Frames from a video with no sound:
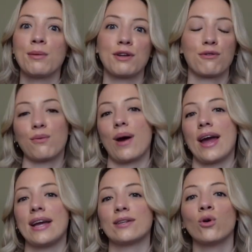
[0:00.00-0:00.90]
many different
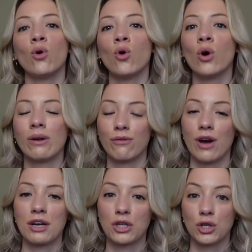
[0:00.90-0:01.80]
ways, or in
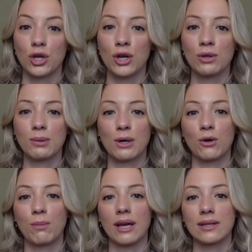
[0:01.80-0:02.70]
furniture too. So it
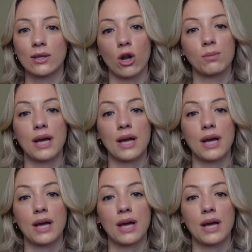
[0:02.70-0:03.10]
could be a scalloped